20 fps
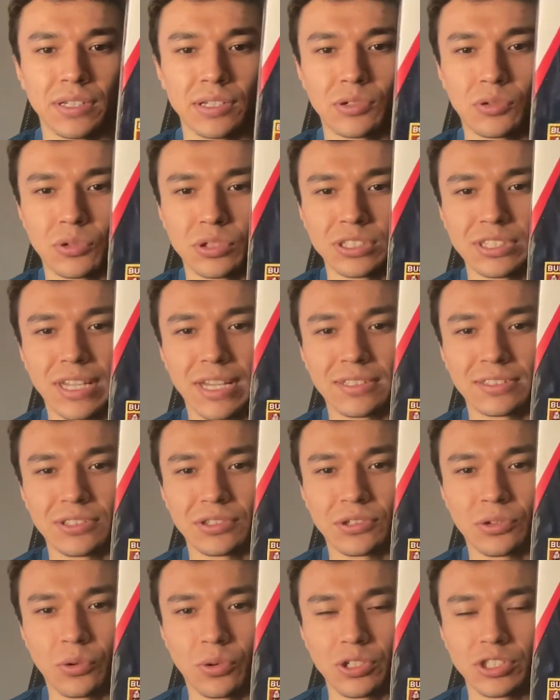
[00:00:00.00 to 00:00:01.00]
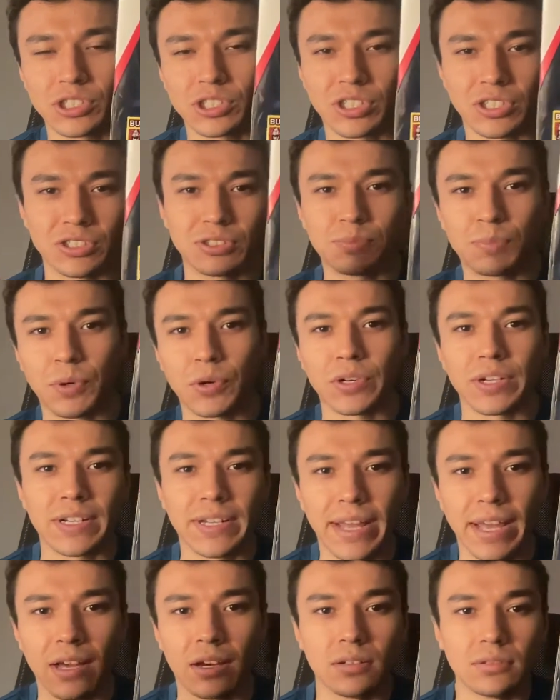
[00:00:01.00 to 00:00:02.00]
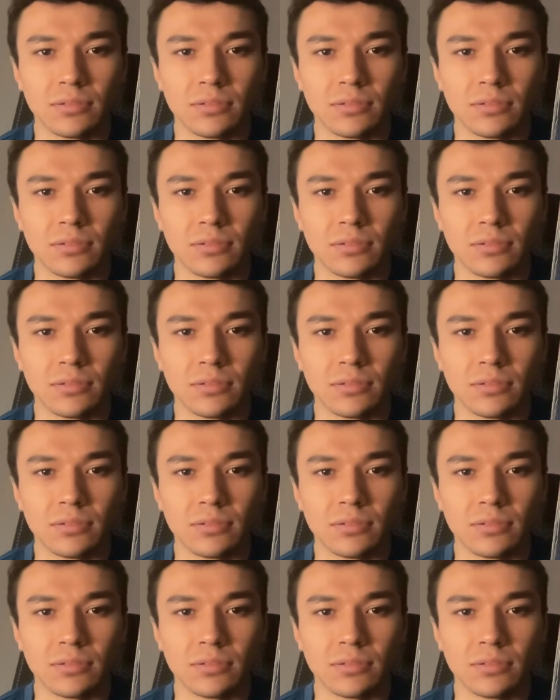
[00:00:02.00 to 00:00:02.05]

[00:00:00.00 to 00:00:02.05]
And of course he has a torch because burn it down.